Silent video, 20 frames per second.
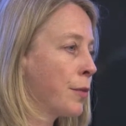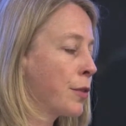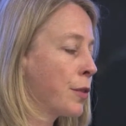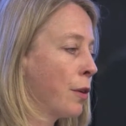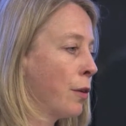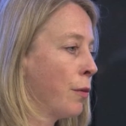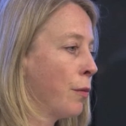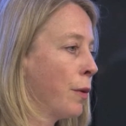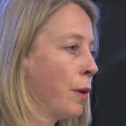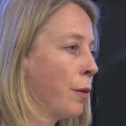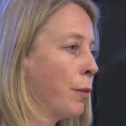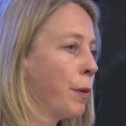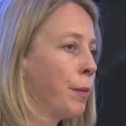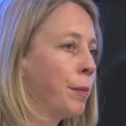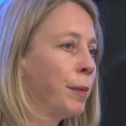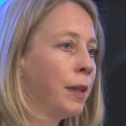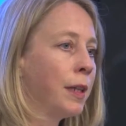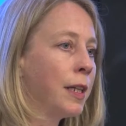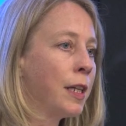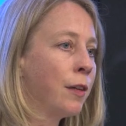So where we
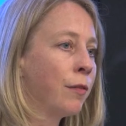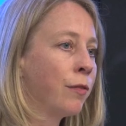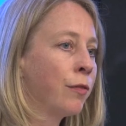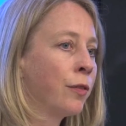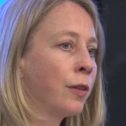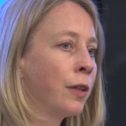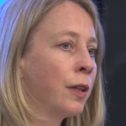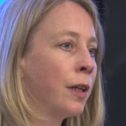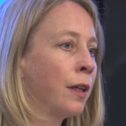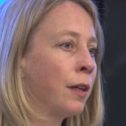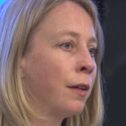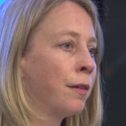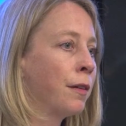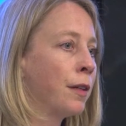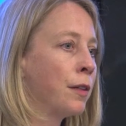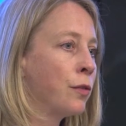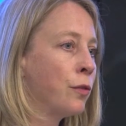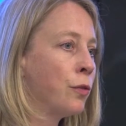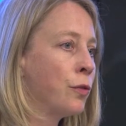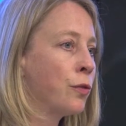believe
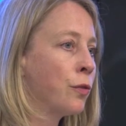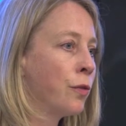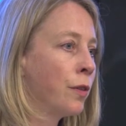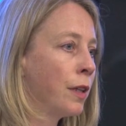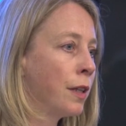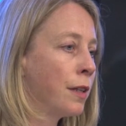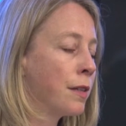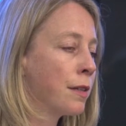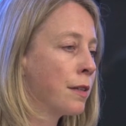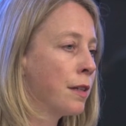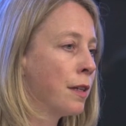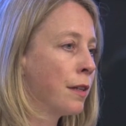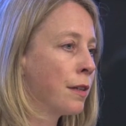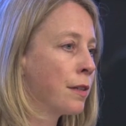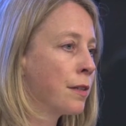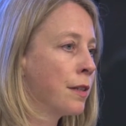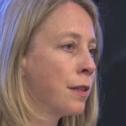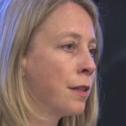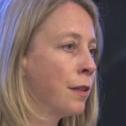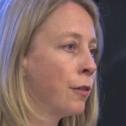that due to its inner
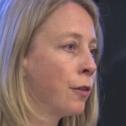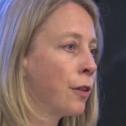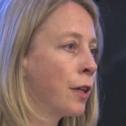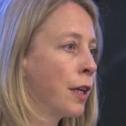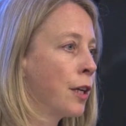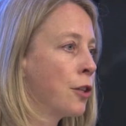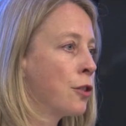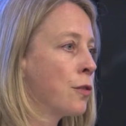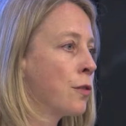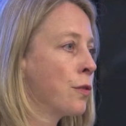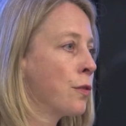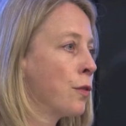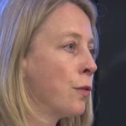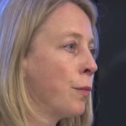city locations,